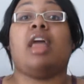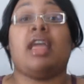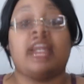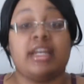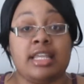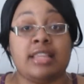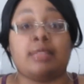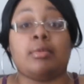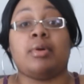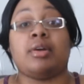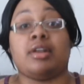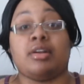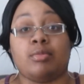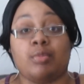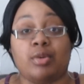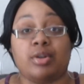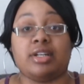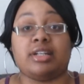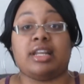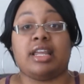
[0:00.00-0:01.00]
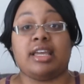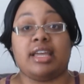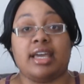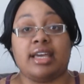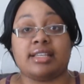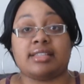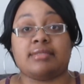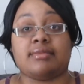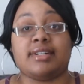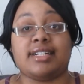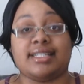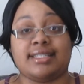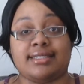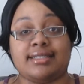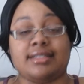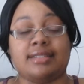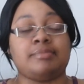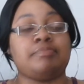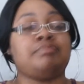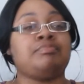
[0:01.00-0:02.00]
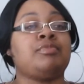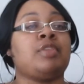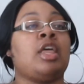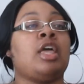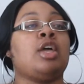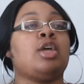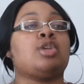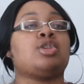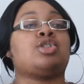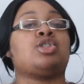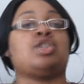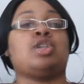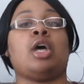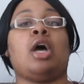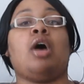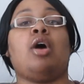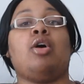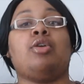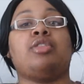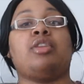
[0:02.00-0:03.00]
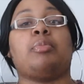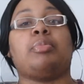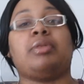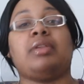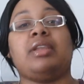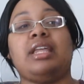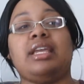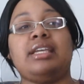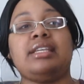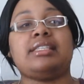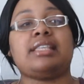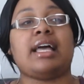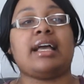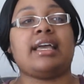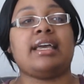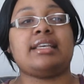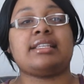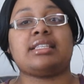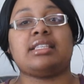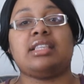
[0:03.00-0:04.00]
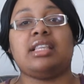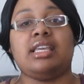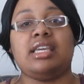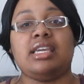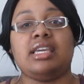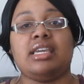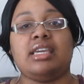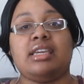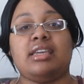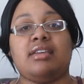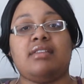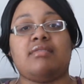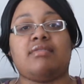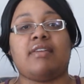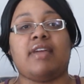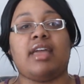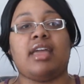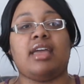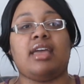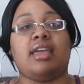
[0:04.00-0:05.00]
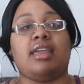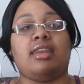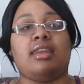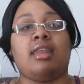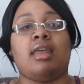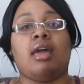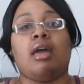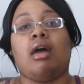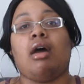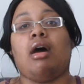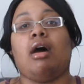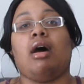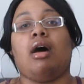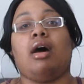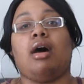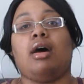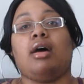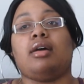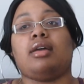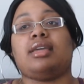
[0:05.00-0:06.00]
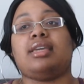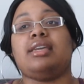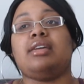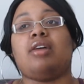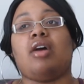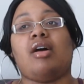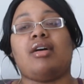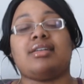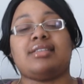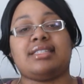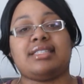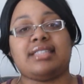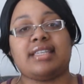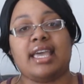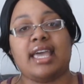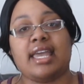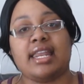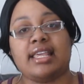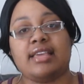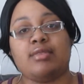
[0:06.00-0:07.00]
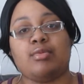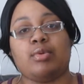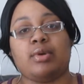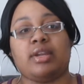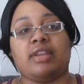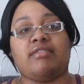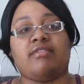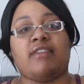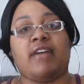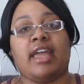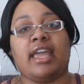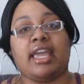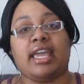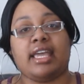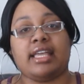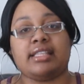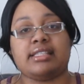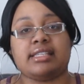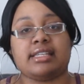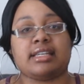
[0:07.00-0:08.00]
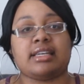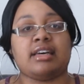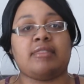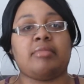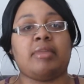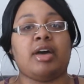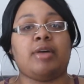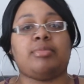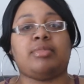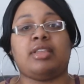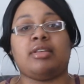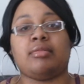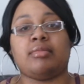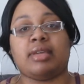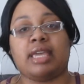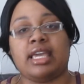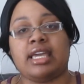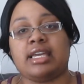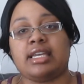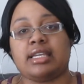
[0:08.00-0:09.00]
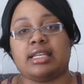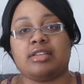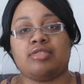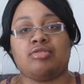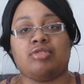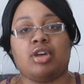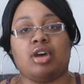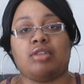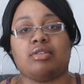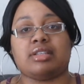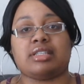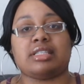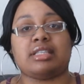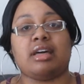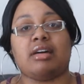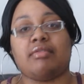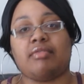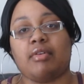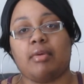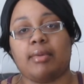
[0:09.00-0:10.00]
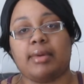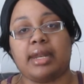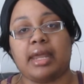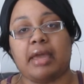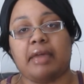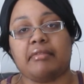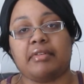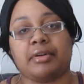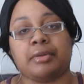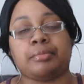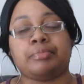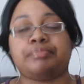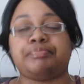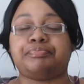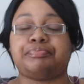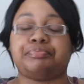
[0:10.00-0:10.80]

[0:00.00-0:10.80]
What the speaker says: neither one of them wanted their ass arrested. So the police, I guess, leave. And he calls Teddy with a van to come help them get, you know, the stuff or whatever.